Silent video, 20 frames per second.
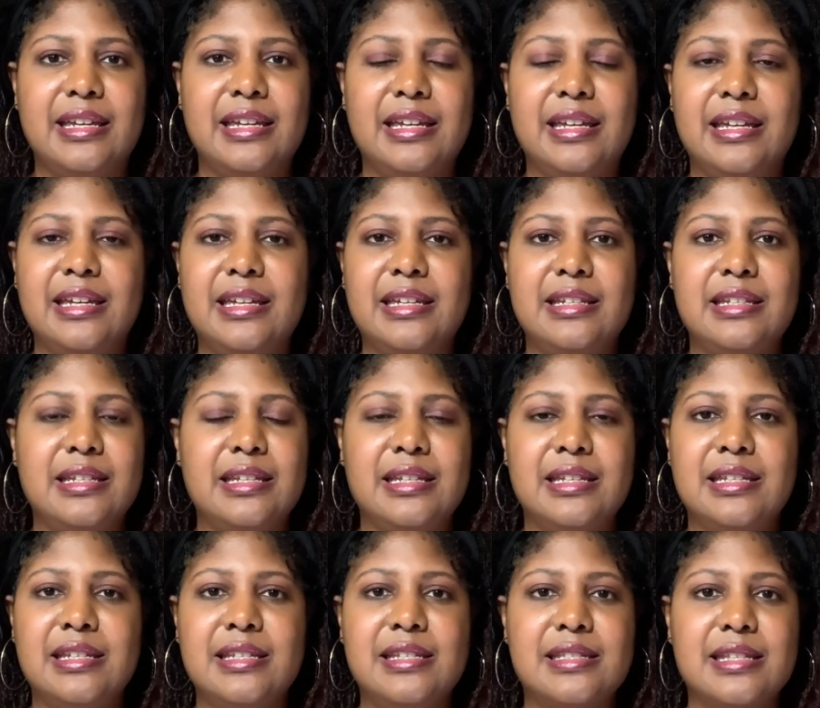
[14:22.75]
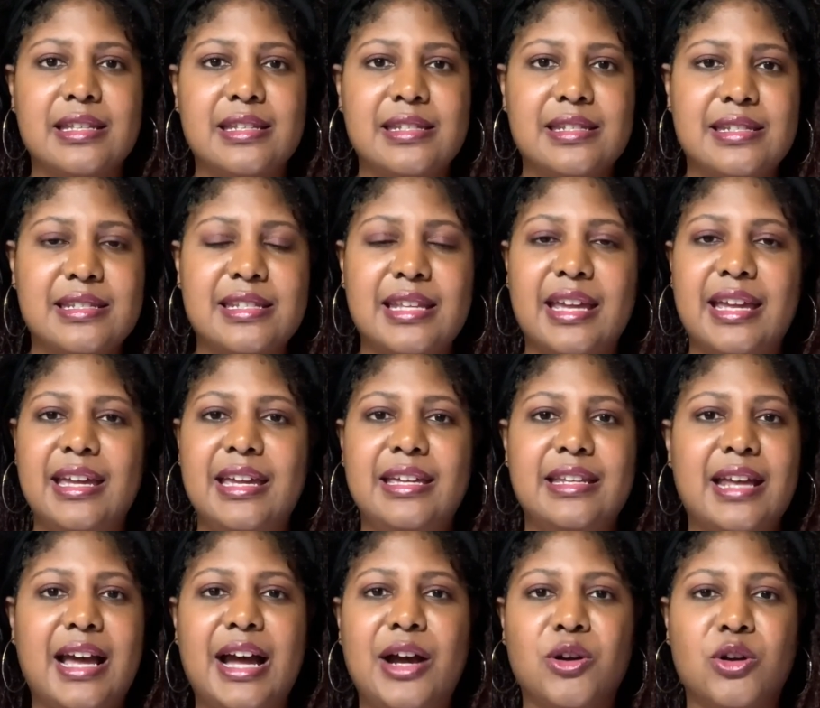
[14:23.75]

it is insane how